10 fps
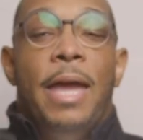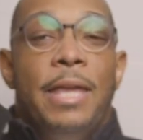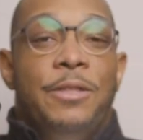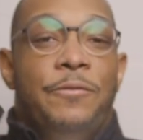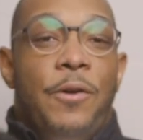
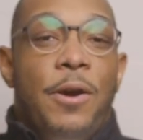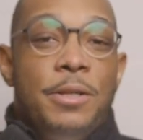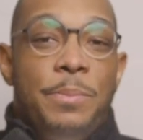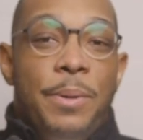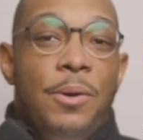As far
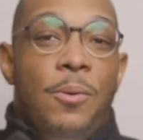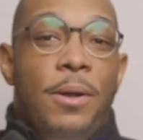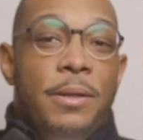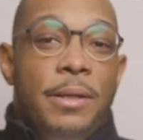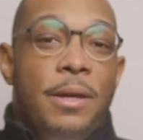as build
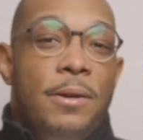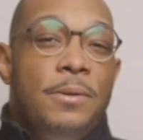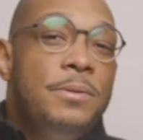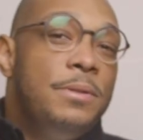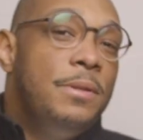quality
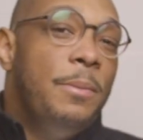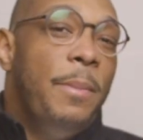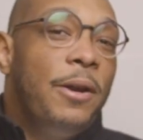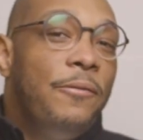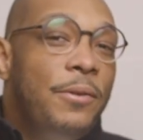goes, the
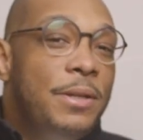microphone